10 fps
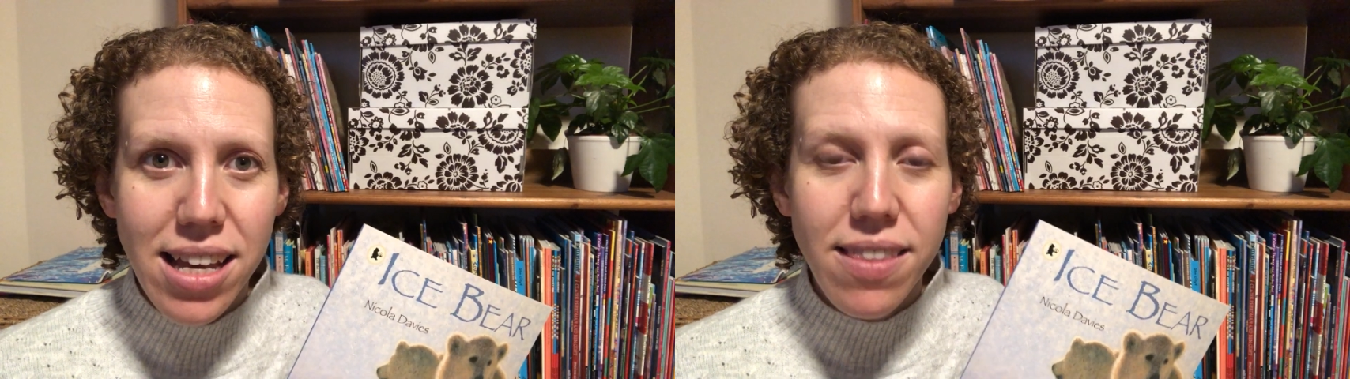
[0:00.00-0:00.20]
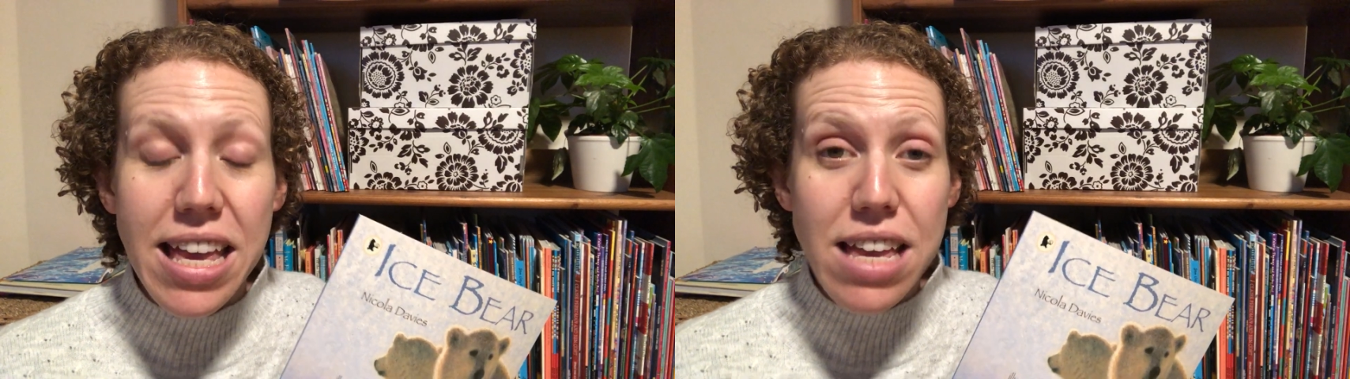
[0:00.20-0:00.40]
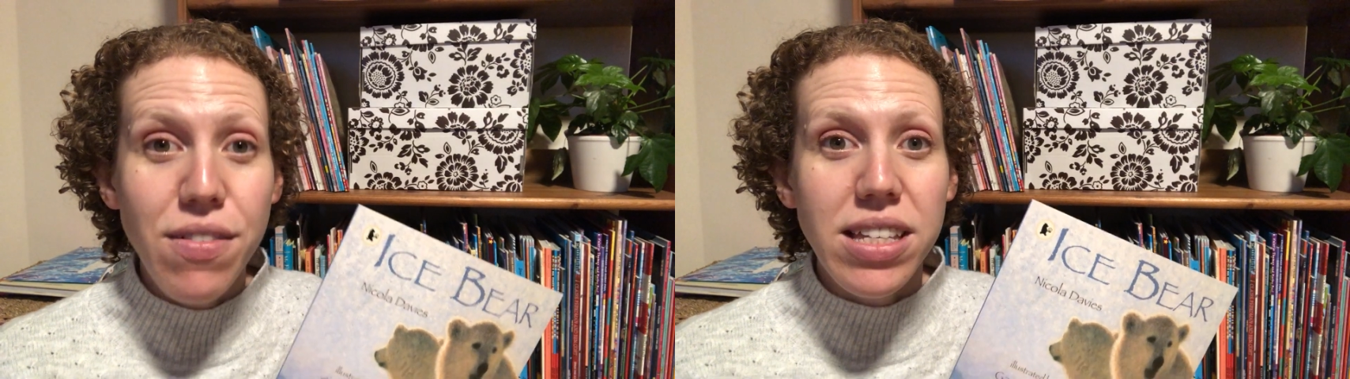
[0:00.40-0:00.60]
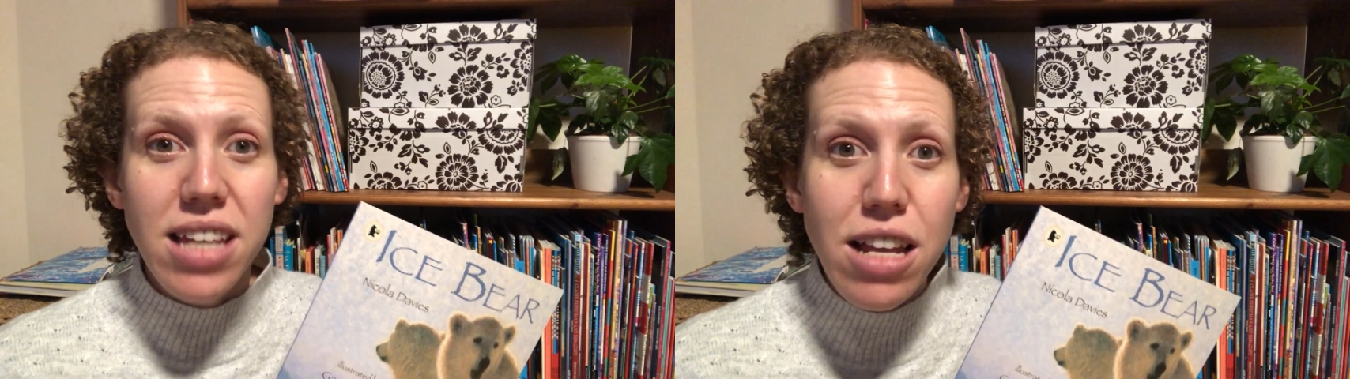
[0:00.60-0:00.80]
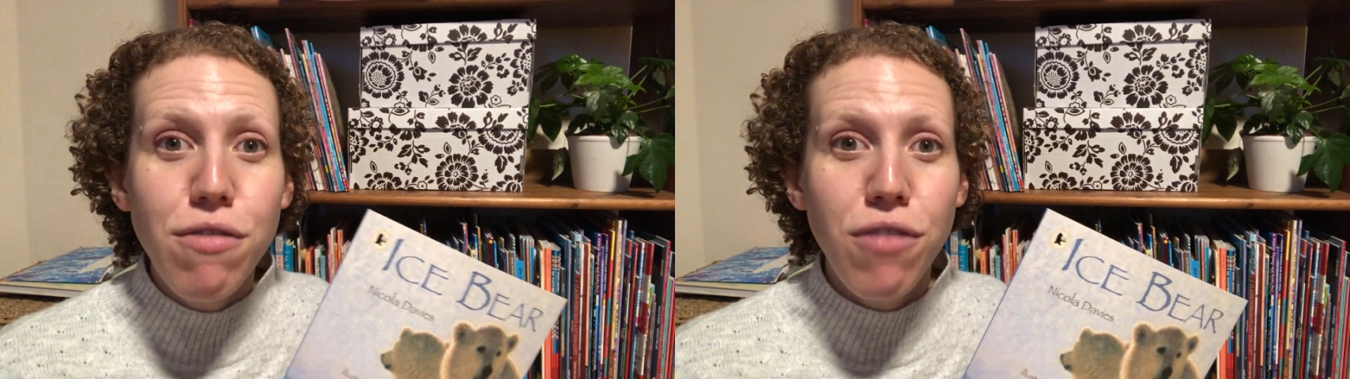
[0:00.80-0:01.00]
They give us
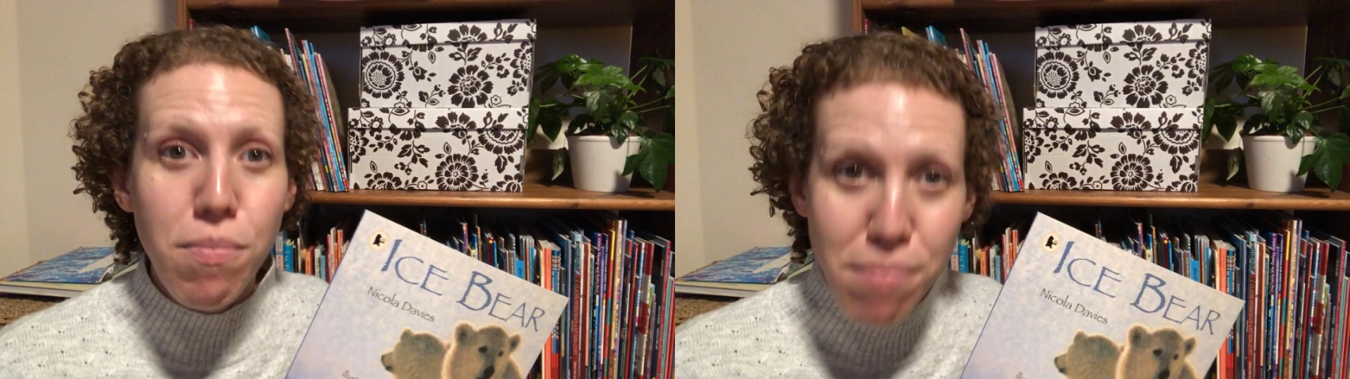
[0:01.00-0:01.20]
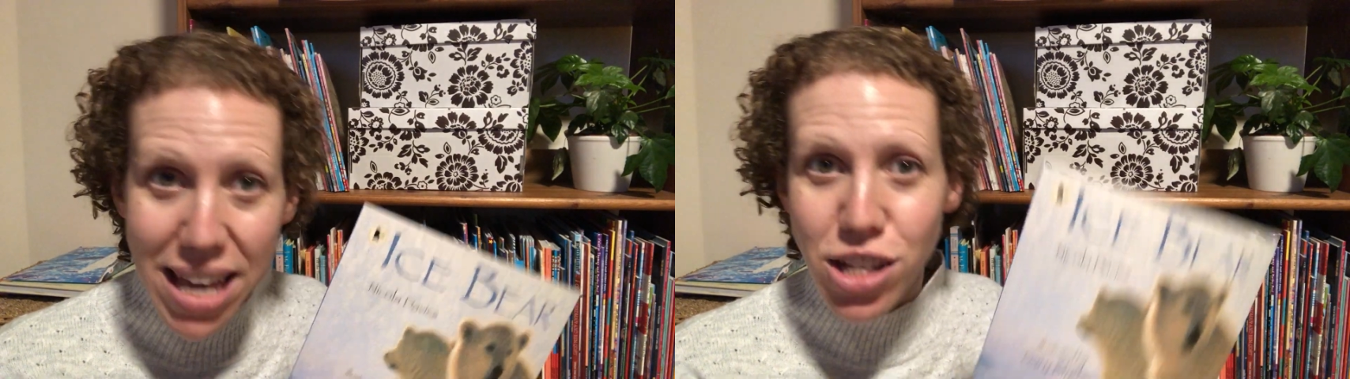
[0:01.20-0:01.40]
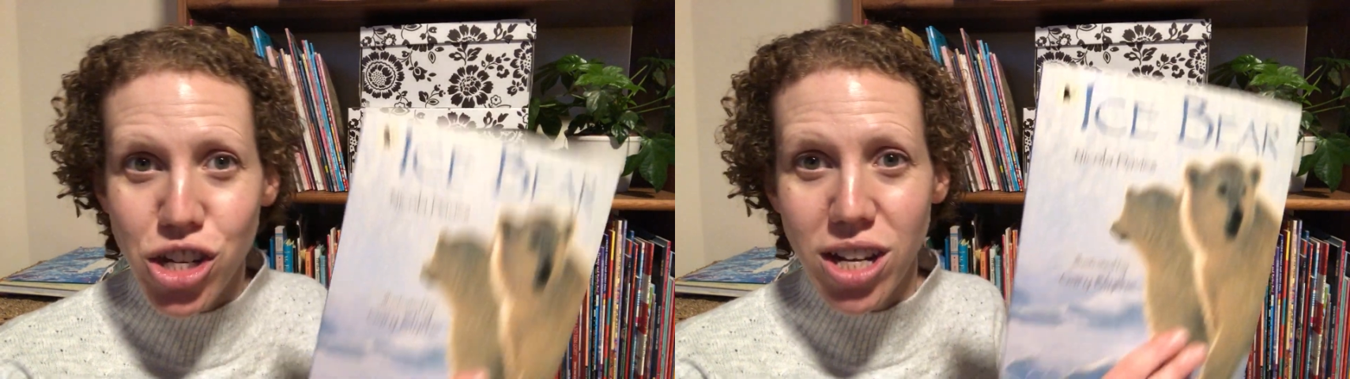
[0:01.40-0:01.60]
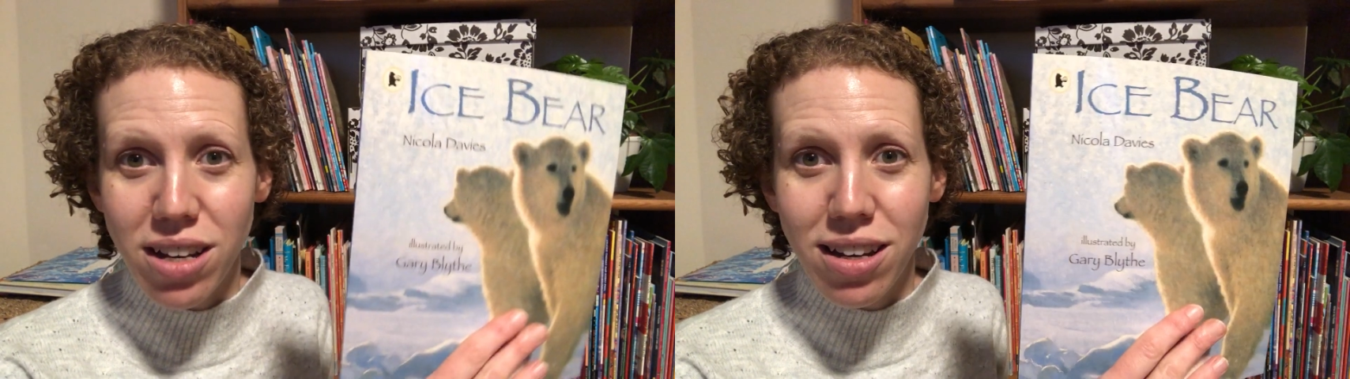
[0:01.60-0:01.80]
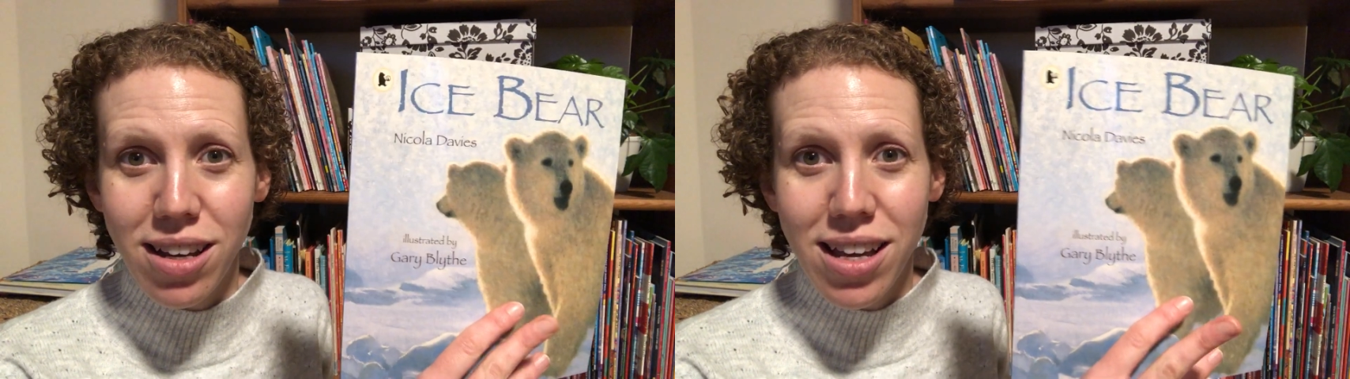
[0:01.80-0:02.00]
information.